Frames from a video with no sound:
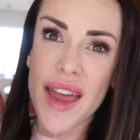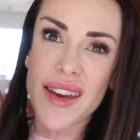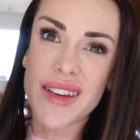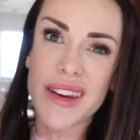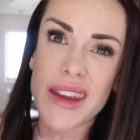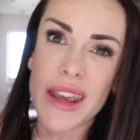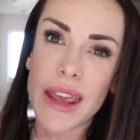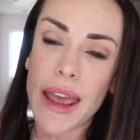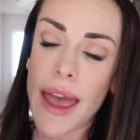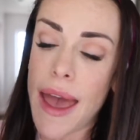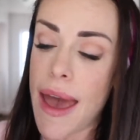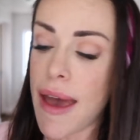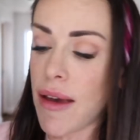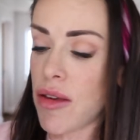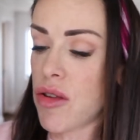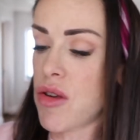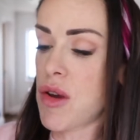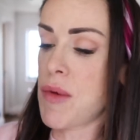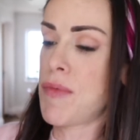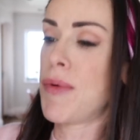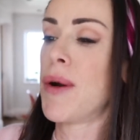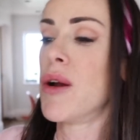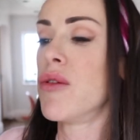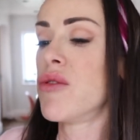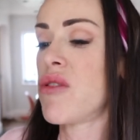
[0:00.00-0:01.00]
getting
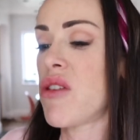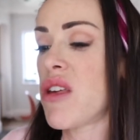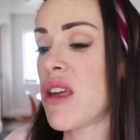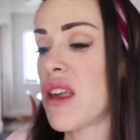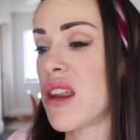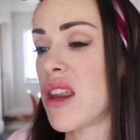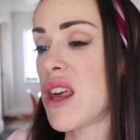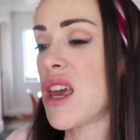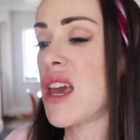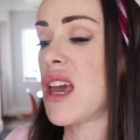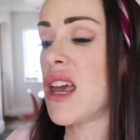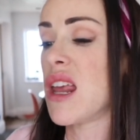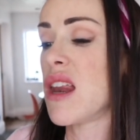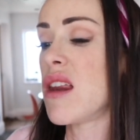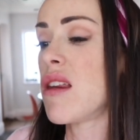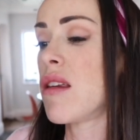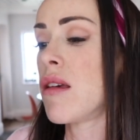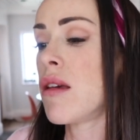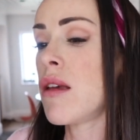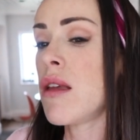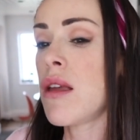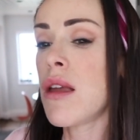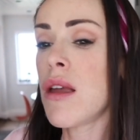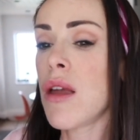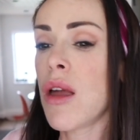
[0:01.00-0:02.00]
extra protein in
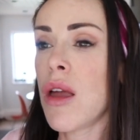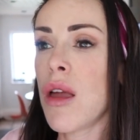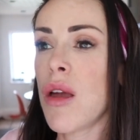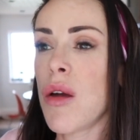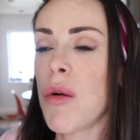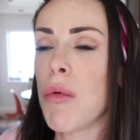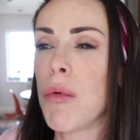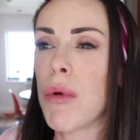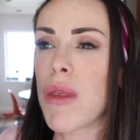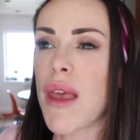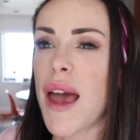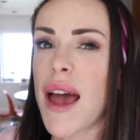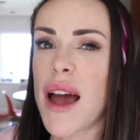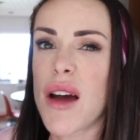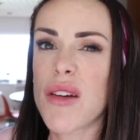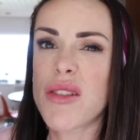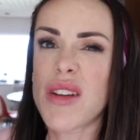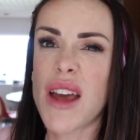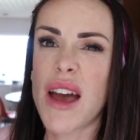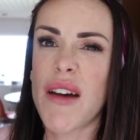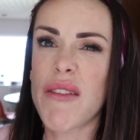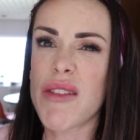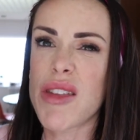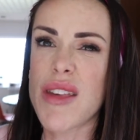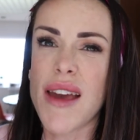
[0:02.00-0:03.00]
without
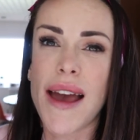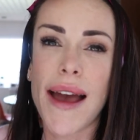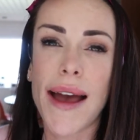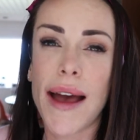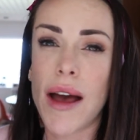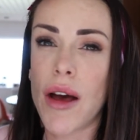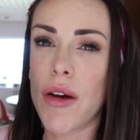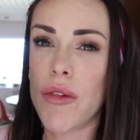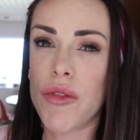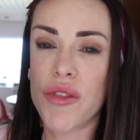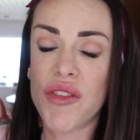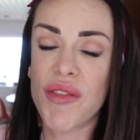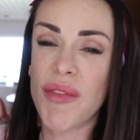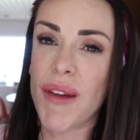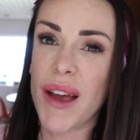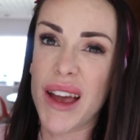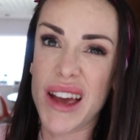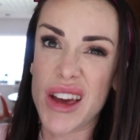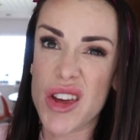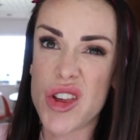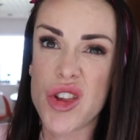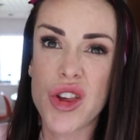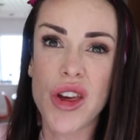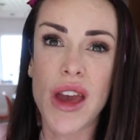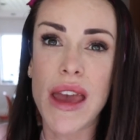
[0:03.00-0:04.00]
having to have
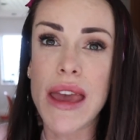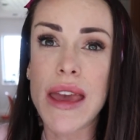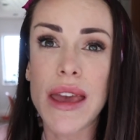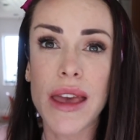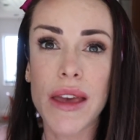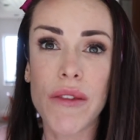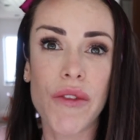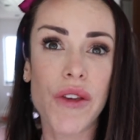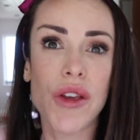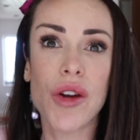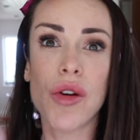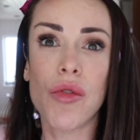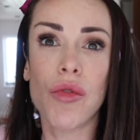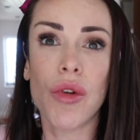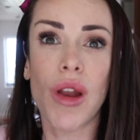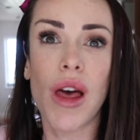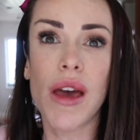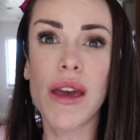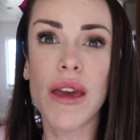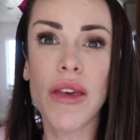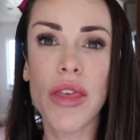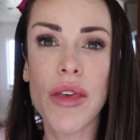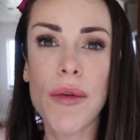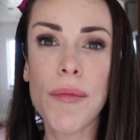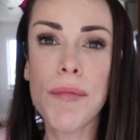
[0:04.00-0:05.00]
a shake if you don't
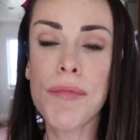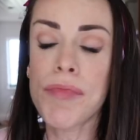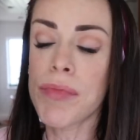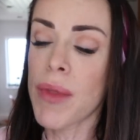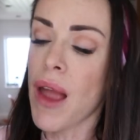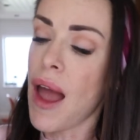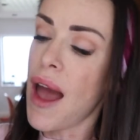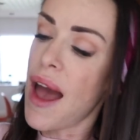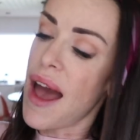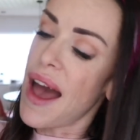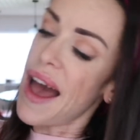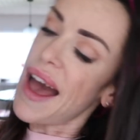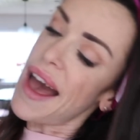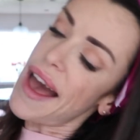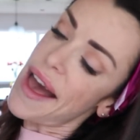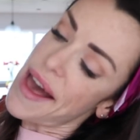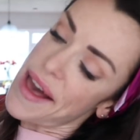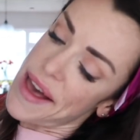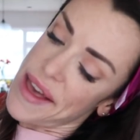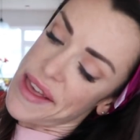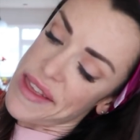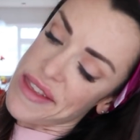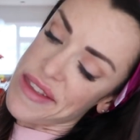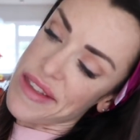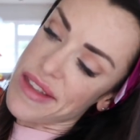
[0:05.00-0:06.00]
like them.
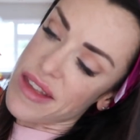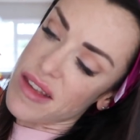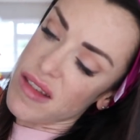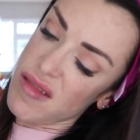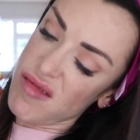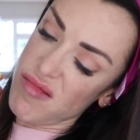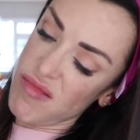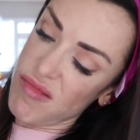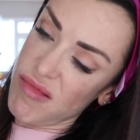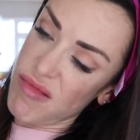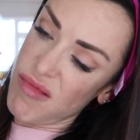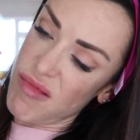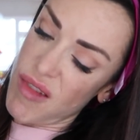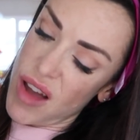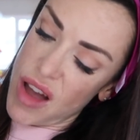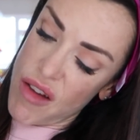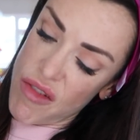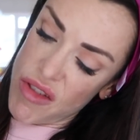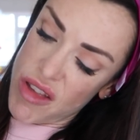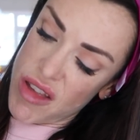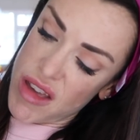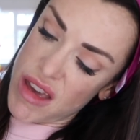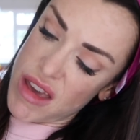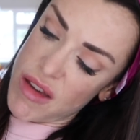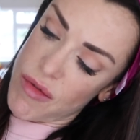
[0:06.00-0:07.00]
And
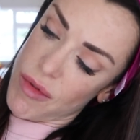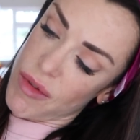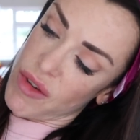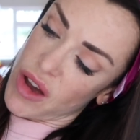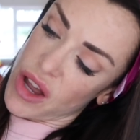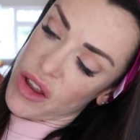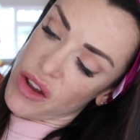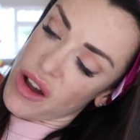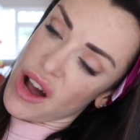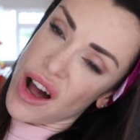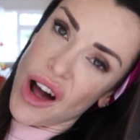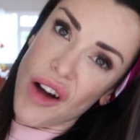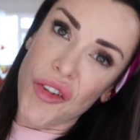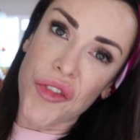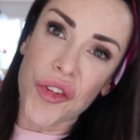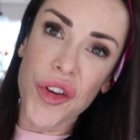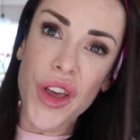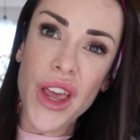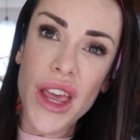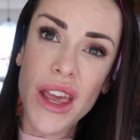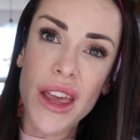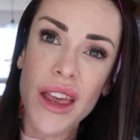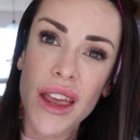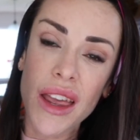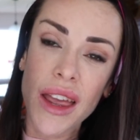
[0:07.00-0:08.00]
obviously we've got
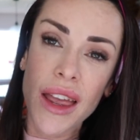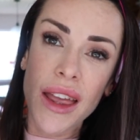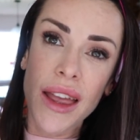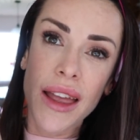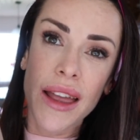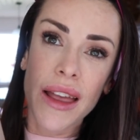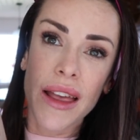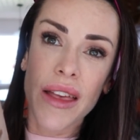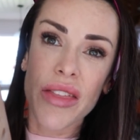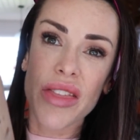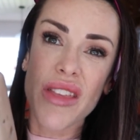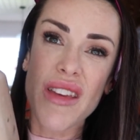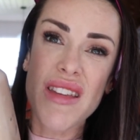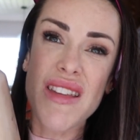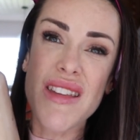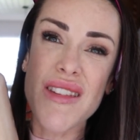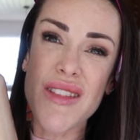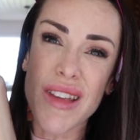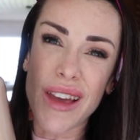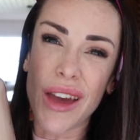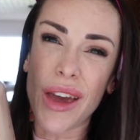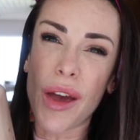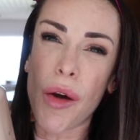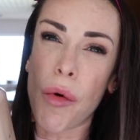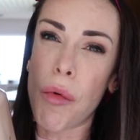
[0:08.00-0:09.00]
coffee. This
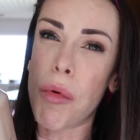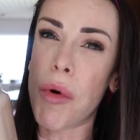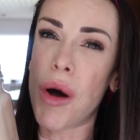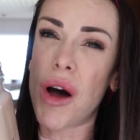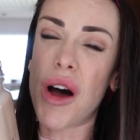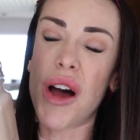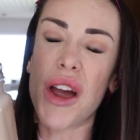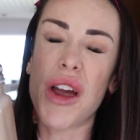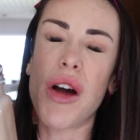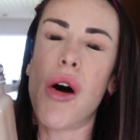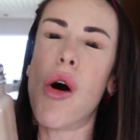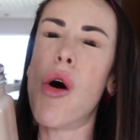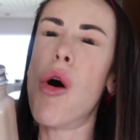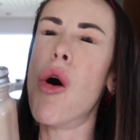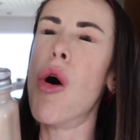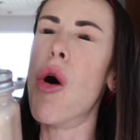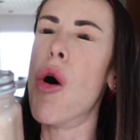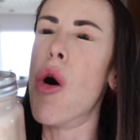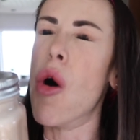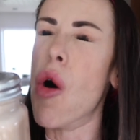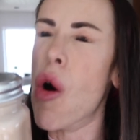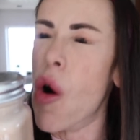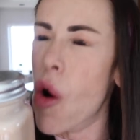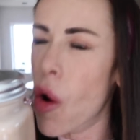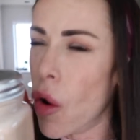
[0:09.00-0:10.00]
is like what I
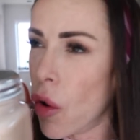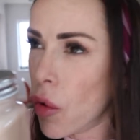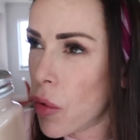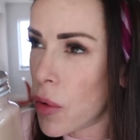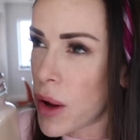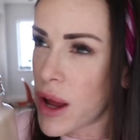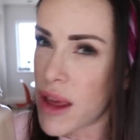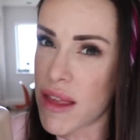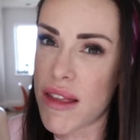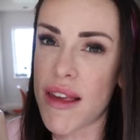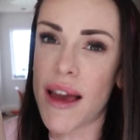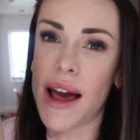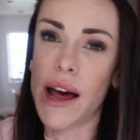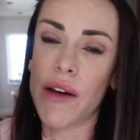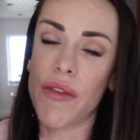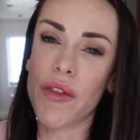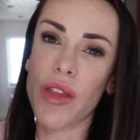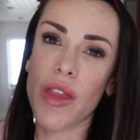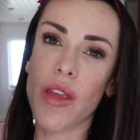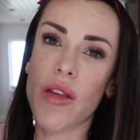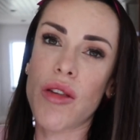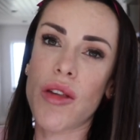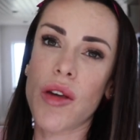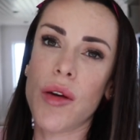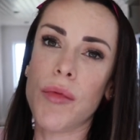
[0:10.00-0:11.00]
always have
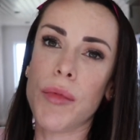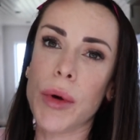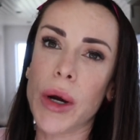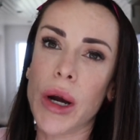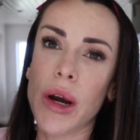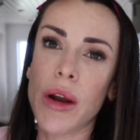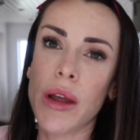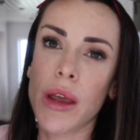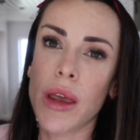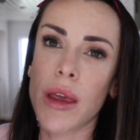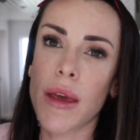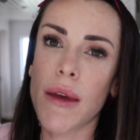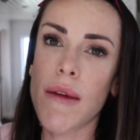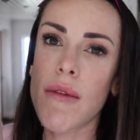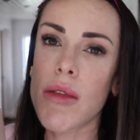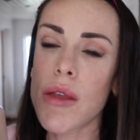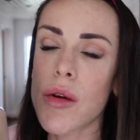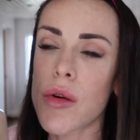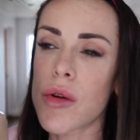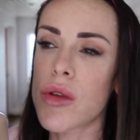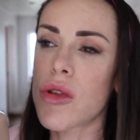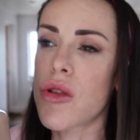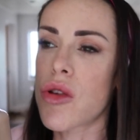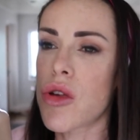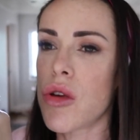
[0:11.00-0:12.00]
in the summer. Even
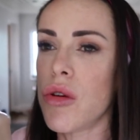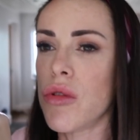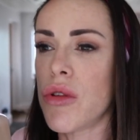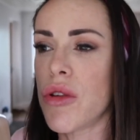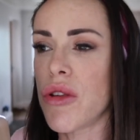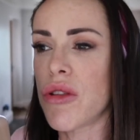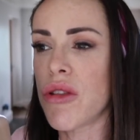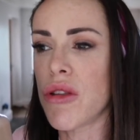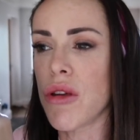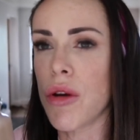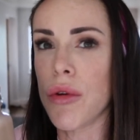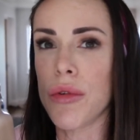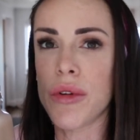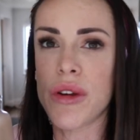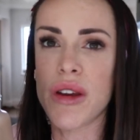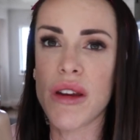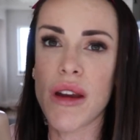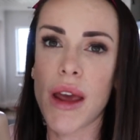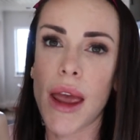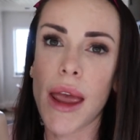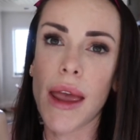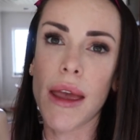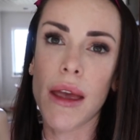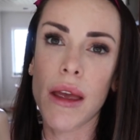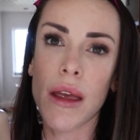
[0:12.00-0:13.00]
though it's due to snow
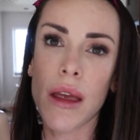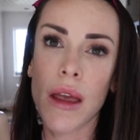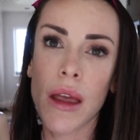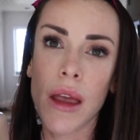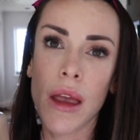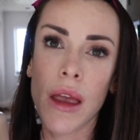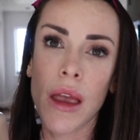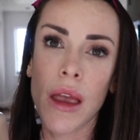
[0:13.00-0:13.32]
today,